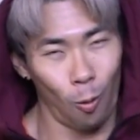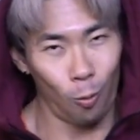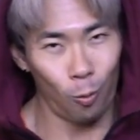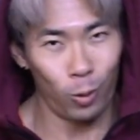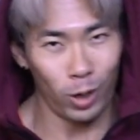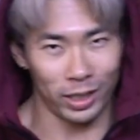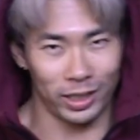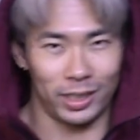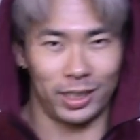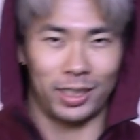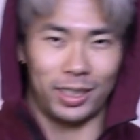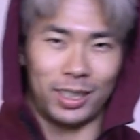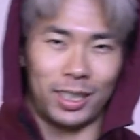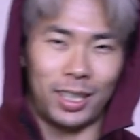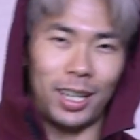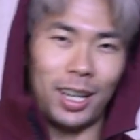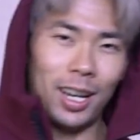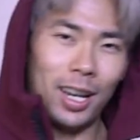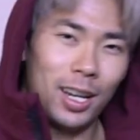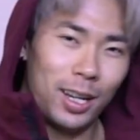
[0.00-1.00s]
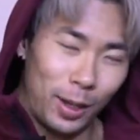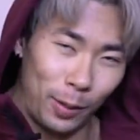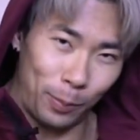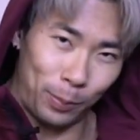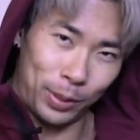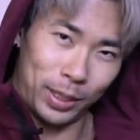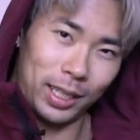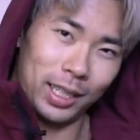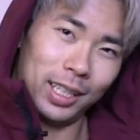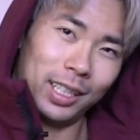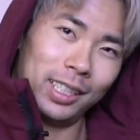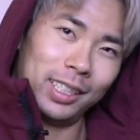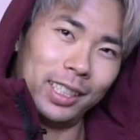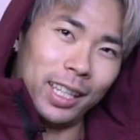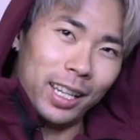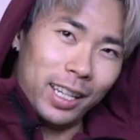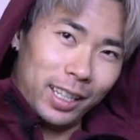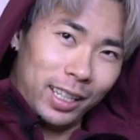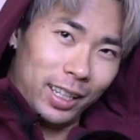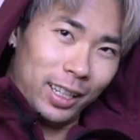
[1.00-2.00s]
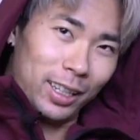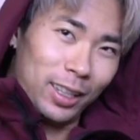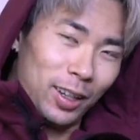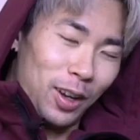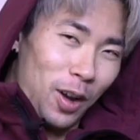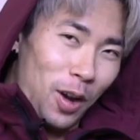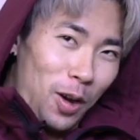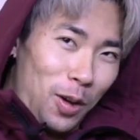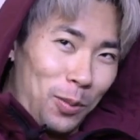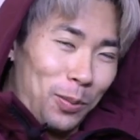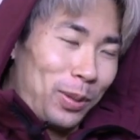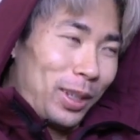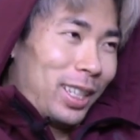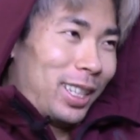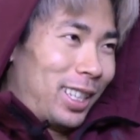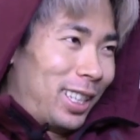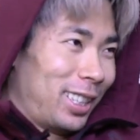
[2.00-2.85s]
What's up, Saiyan Army?